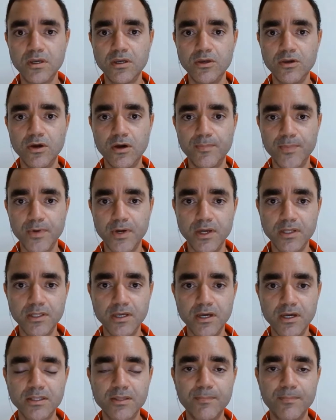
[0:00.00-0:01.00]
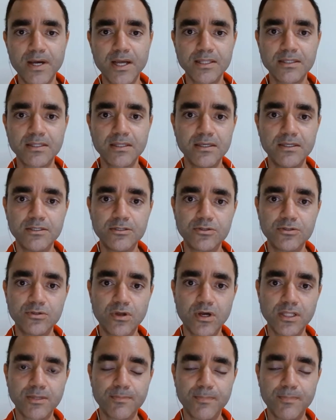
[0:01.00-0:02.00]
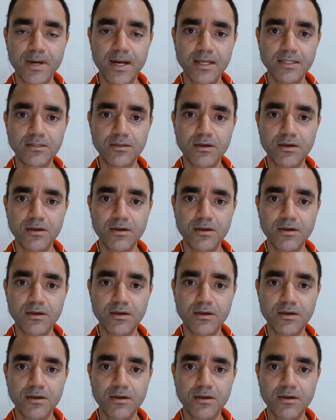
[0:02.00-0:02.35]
your product, but it's not part